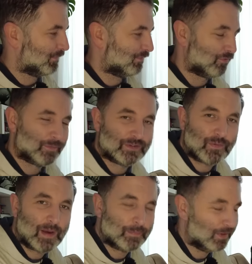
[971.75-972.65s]
from a
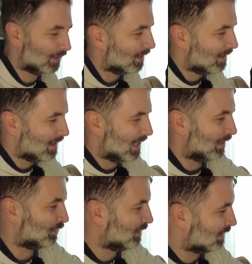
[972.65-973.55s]
tripod, and
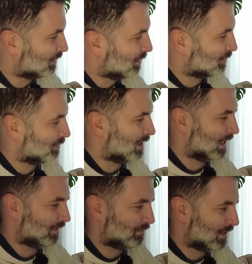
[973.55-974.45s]
I stitched those
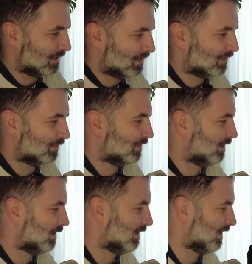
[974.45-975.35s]
together to get this
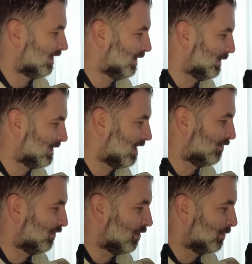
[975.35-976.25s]

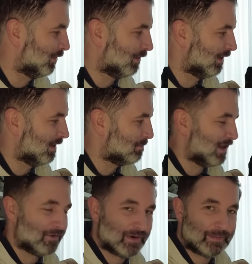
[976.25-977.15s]
phenomenal
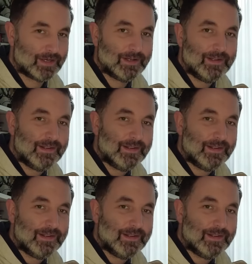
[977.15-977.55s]
panorama.